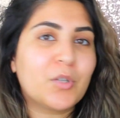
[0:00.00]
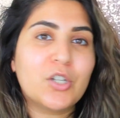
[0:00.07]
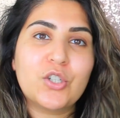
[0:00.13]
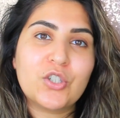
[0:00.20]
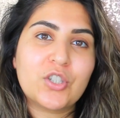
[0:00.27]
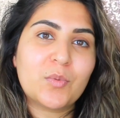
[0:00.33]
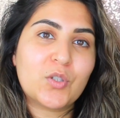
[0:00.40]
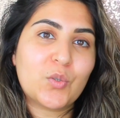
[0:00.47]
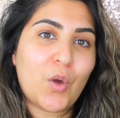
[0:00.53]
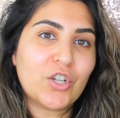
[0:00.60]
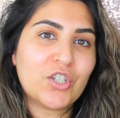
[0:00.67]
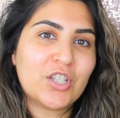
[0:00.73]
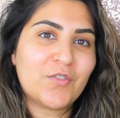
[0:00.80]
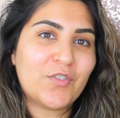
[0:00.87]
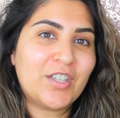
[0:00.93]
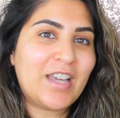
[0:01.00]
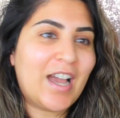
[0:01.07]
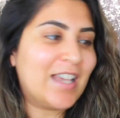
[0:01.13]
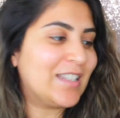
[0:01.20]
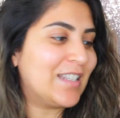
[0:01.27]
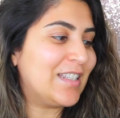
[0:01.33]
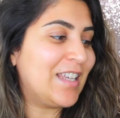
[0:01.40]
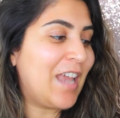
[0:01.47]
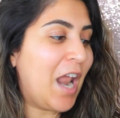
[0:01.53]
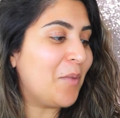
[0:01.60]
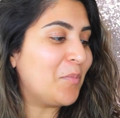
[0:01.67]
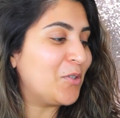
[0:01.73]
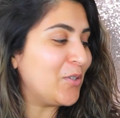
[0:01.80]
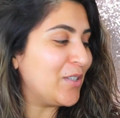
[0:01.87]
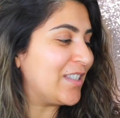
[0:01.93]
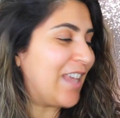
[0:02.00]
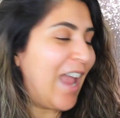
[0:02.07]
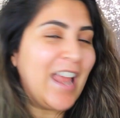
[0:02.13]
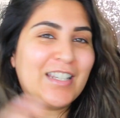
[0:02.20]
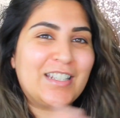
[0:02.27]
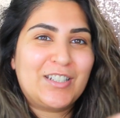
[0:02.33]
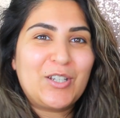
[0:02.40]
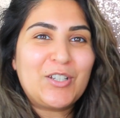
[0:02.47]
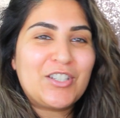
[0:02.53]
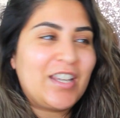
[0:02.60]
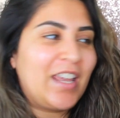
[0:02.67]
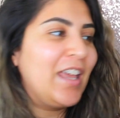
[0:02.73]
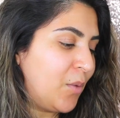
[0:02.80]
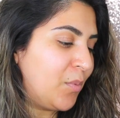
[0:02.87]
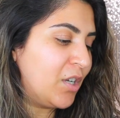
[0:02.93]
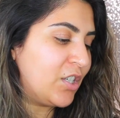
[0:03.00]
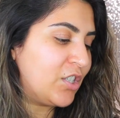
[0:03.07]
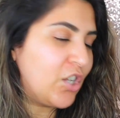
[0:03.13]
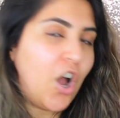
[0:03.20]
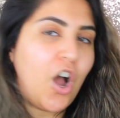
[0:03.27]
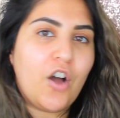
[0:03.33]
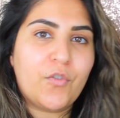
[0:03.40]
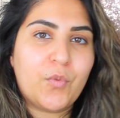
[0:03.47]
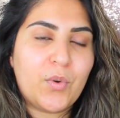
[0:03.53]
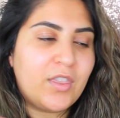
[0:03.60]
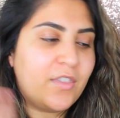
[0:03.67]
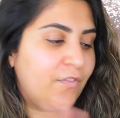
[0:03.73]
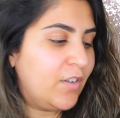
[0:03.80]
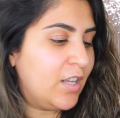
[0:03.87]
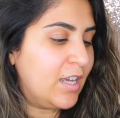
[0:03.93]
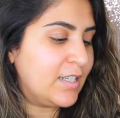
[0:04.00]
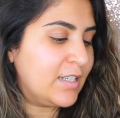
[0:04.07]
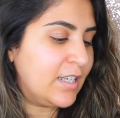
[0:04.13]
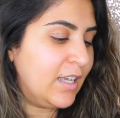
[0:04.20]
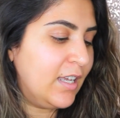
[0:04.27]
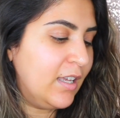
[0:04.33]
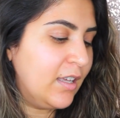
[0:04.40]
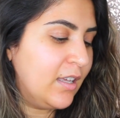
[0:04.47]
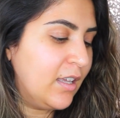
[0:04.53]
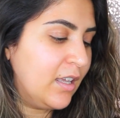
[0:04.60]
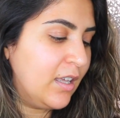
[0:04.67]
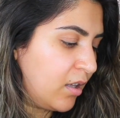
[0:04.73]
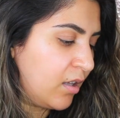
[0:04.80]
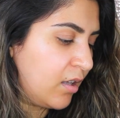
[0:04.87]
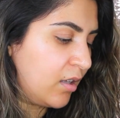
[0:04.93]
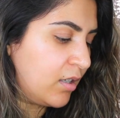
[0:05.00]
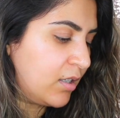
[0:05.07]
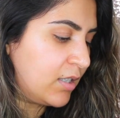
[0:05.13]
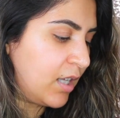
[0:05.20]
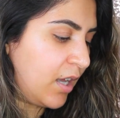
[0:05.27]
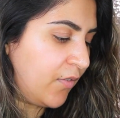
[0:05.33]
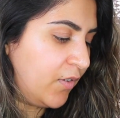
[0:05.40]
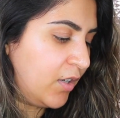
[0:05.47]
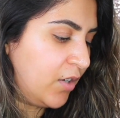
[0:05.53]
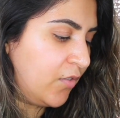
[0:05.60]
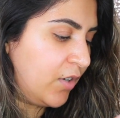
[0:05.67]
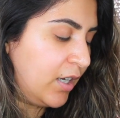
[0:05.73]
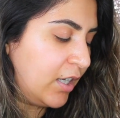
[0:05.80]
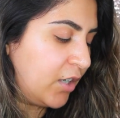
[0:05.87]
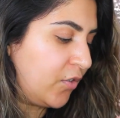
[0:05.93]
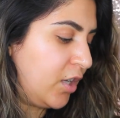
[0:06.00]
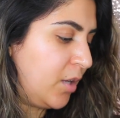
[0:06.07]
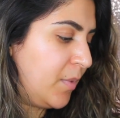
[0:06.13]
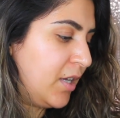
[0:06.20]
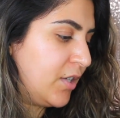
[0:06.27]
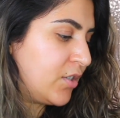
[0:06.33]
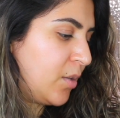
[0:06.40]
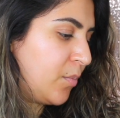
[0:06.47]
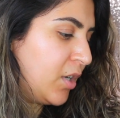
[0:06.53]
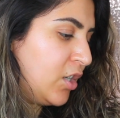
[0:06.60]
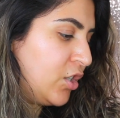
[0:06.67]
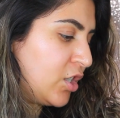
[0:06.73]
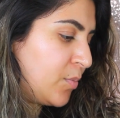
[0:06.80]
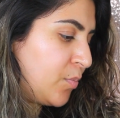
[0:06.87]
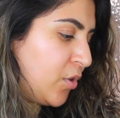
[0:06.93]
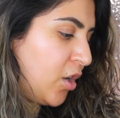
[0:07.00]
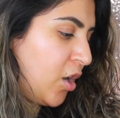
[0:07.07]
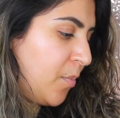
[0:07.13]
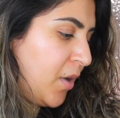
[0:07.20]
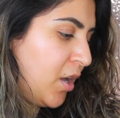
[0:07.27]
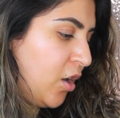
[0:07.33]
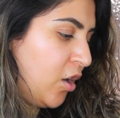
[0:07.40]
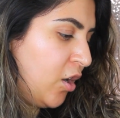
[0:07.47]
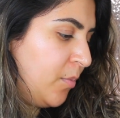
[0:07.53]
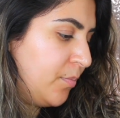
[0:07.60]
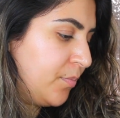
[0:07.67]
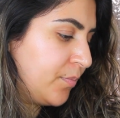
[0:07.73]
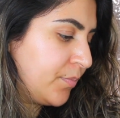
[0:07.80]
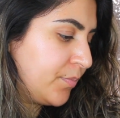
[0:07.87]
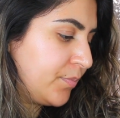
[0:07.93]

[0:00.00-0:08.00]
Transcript: I'm going to do some swatches for you guys to see, and I'm too scared to touch it. I'm going to start off with Flirty. Definitely really creamy, so I'm going to just put it on my arm.